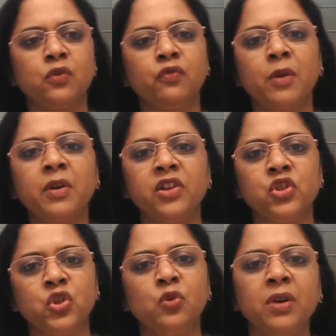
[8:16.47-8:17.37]
So from a
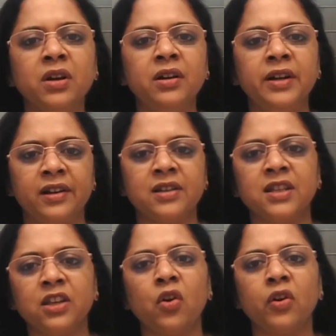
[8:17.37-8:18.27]
consumer data
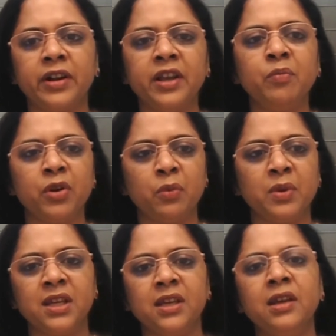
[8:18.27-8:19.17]
security and
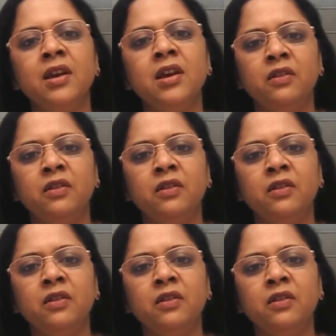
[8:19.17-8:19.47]
privacy,